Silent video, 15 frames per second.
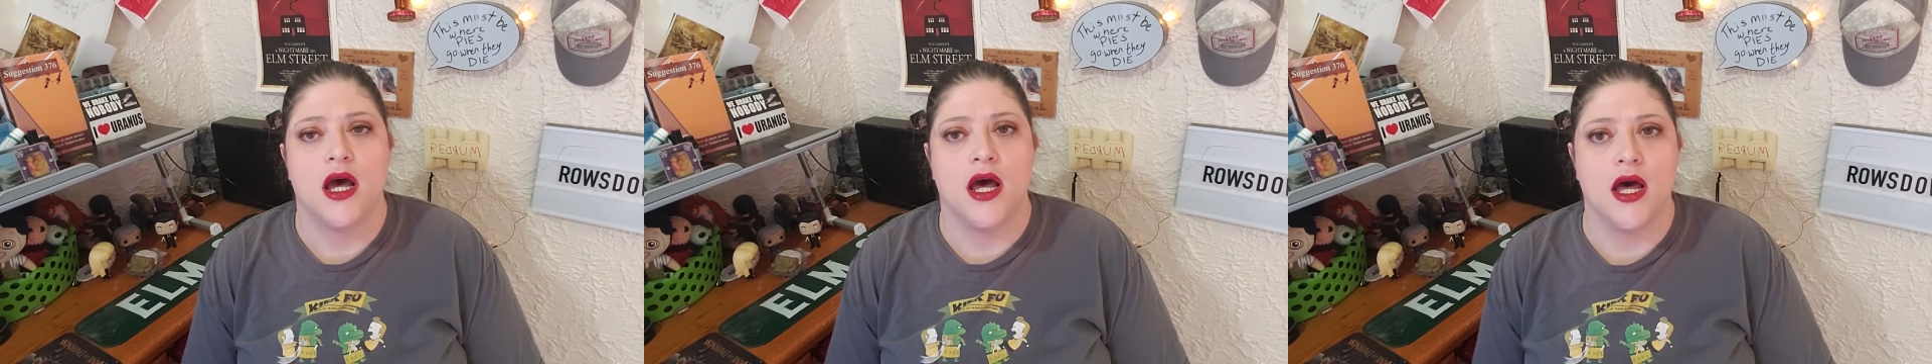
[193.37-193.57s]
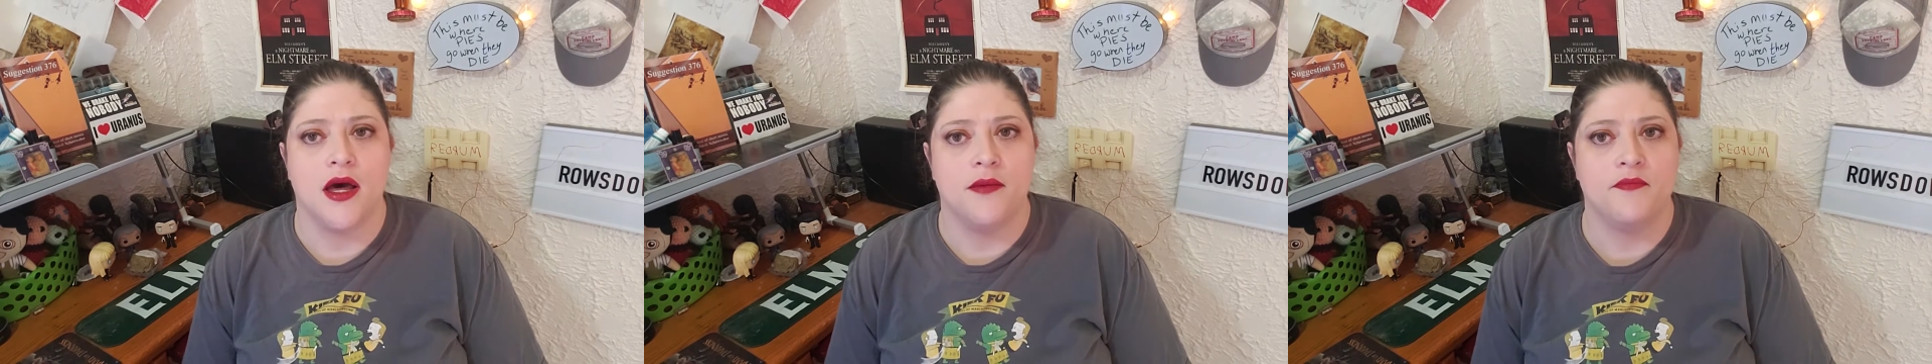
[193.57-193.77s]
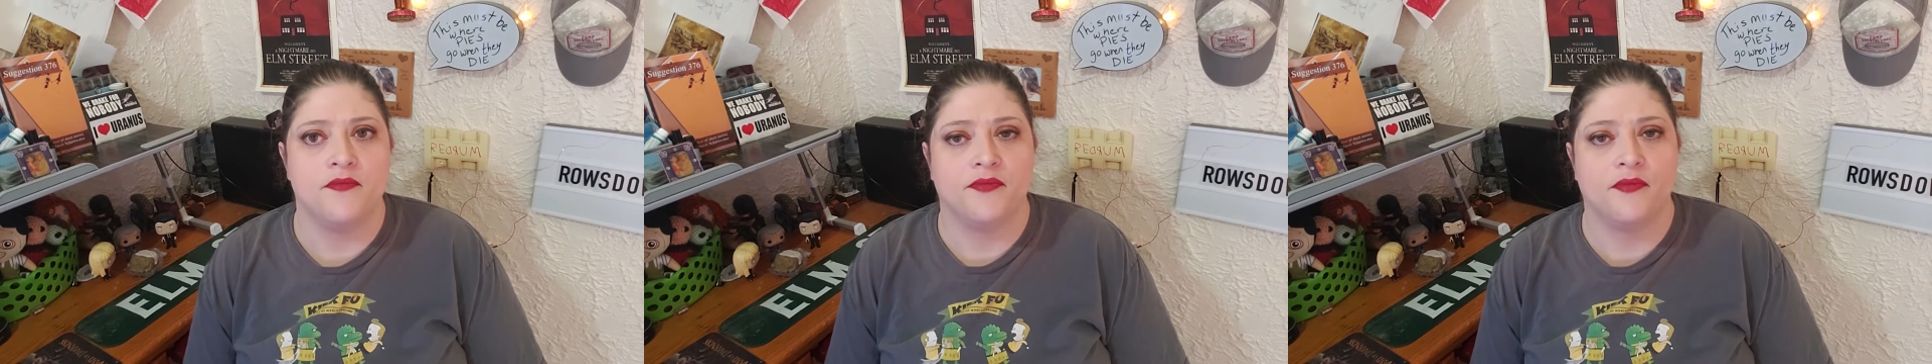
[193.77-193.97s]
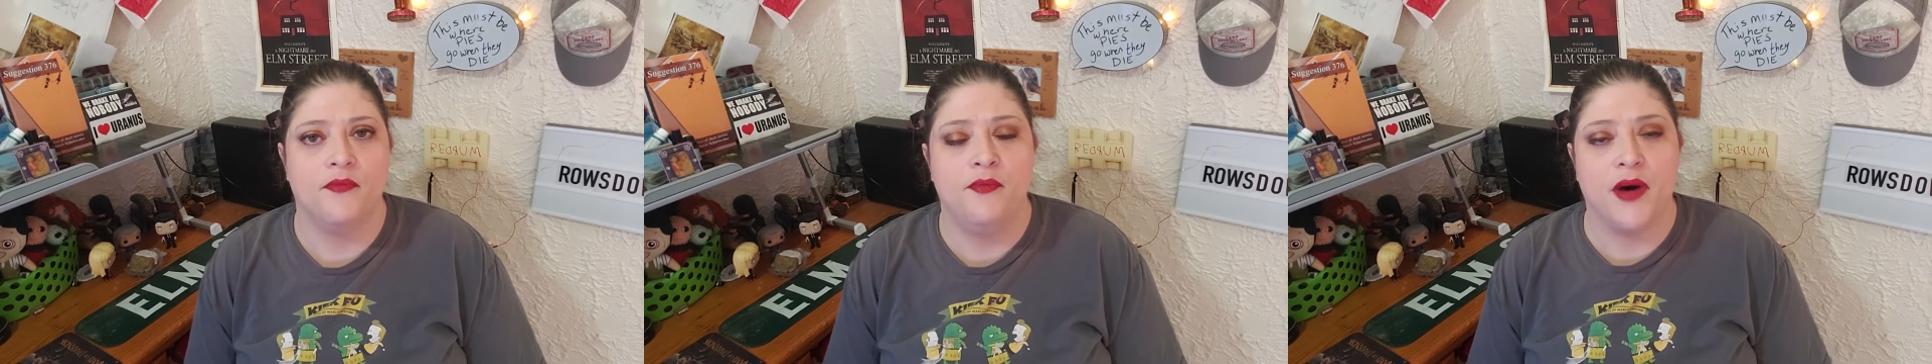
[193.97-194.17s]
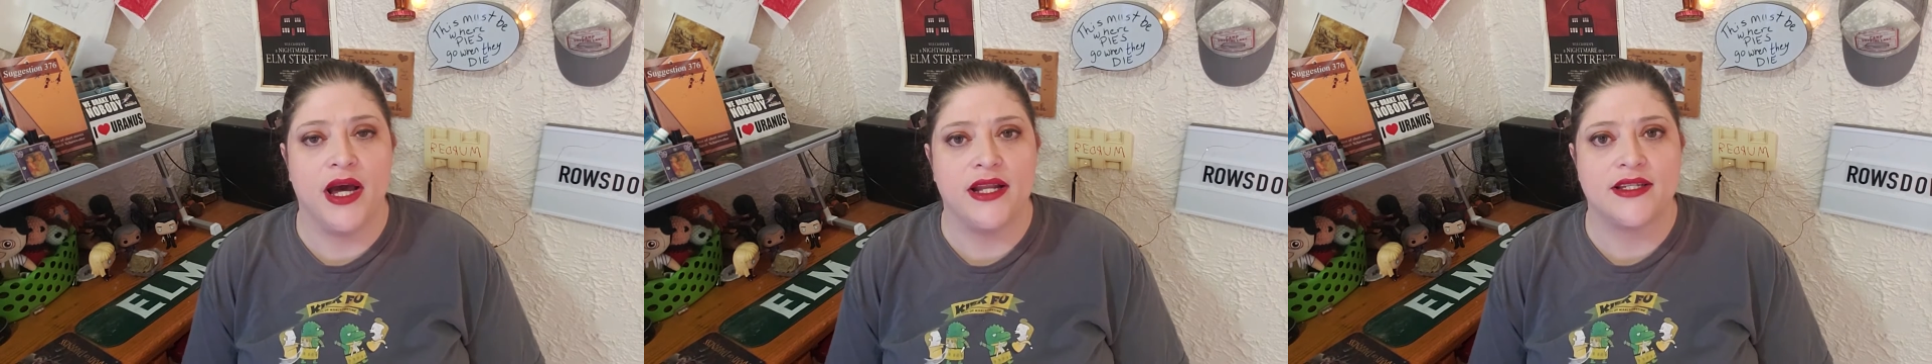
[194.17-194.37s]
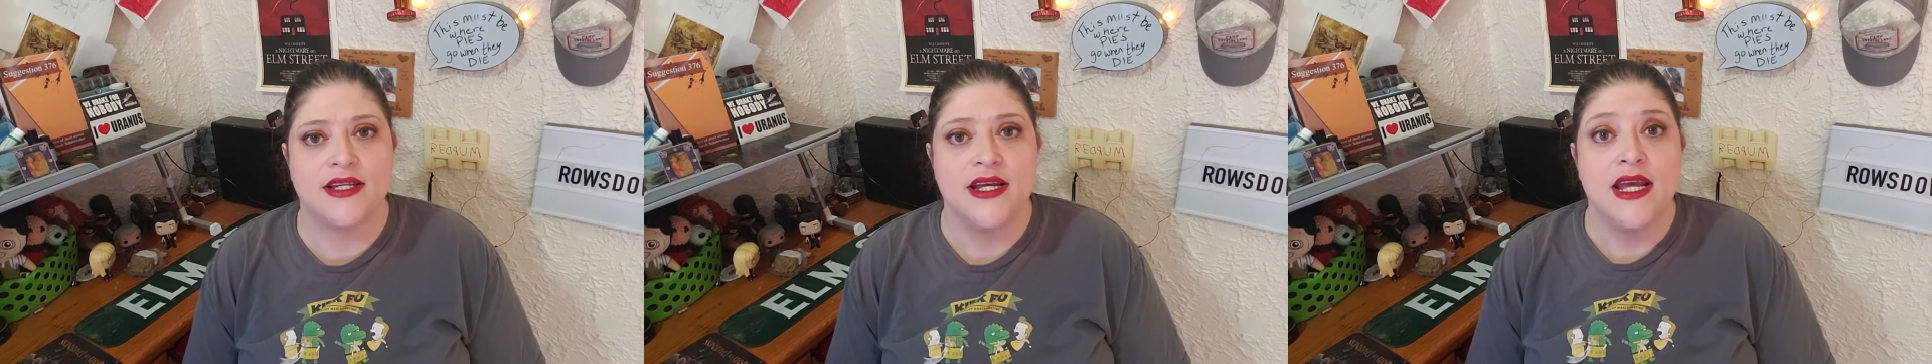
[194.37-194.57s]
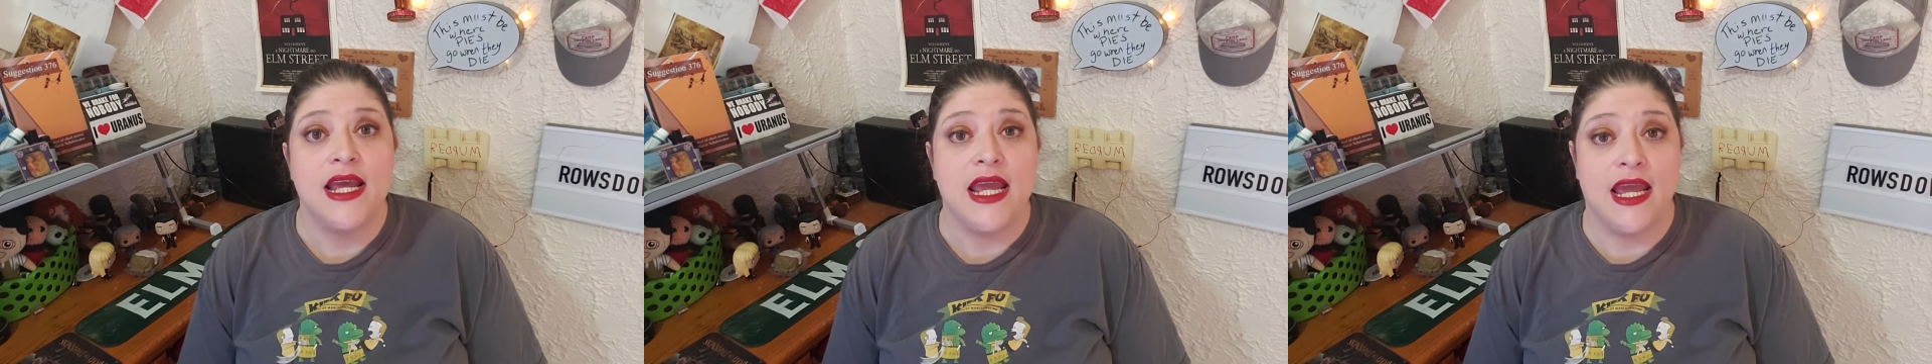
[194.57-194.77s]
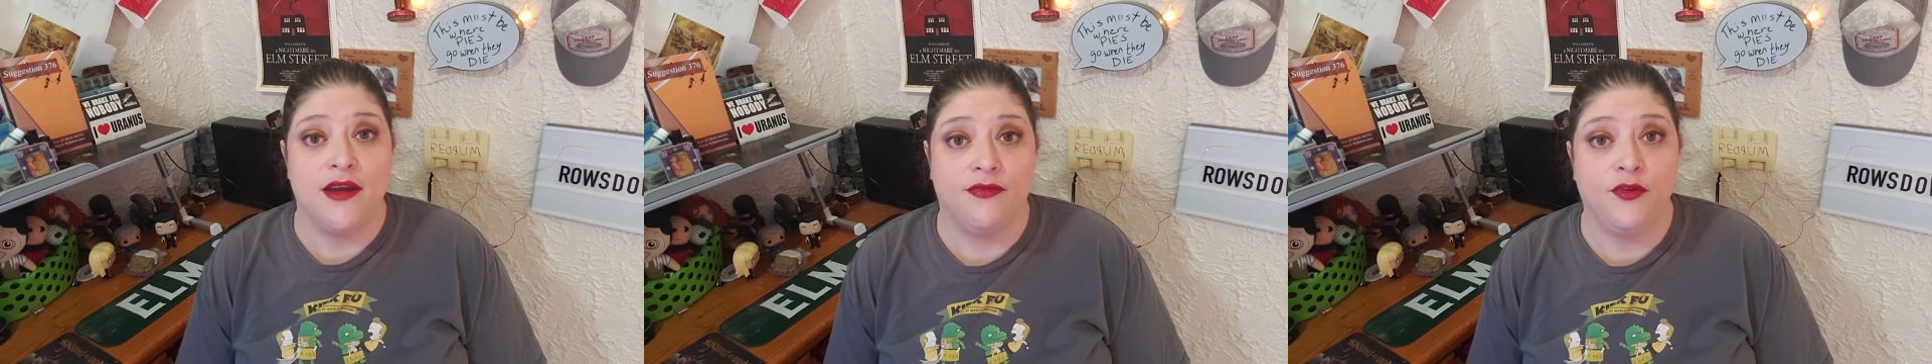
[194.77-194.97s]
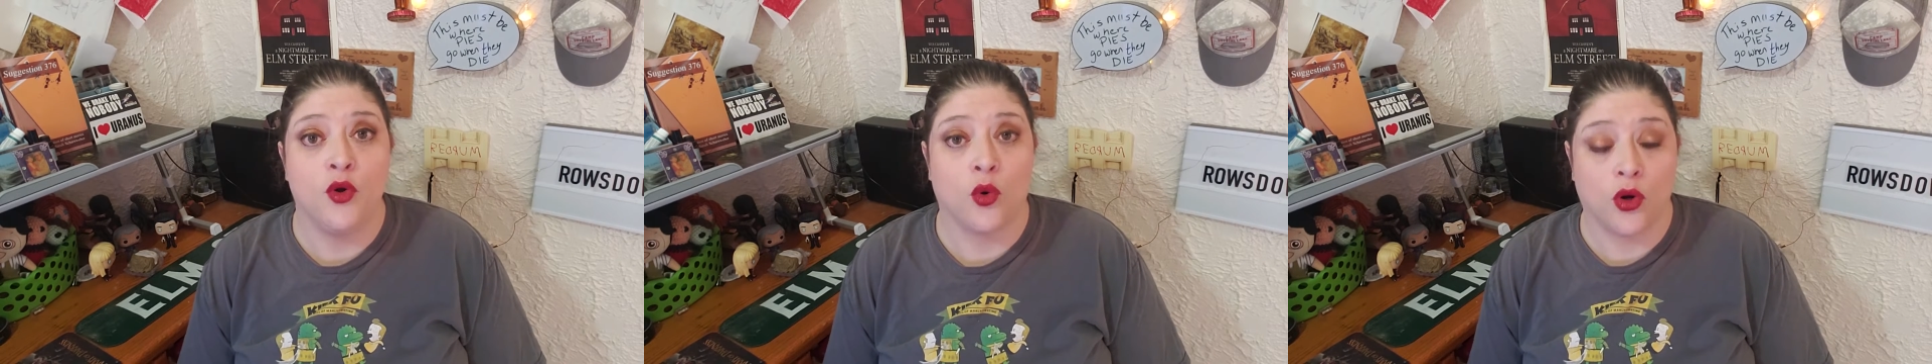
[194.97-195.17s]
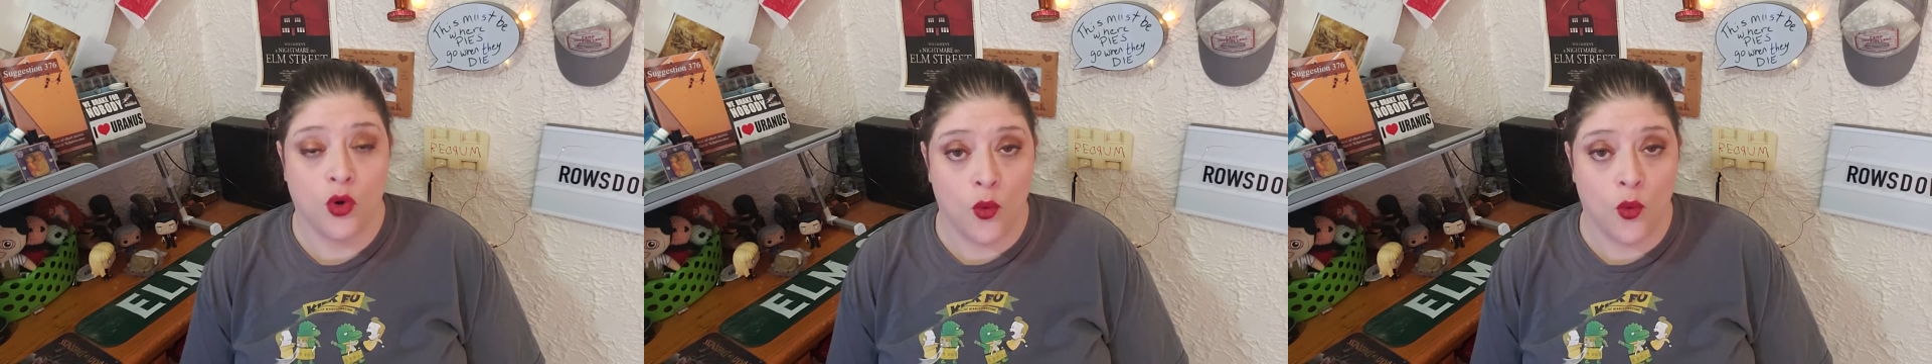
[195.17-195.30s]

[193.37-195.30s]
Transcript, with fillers: Um, but if you're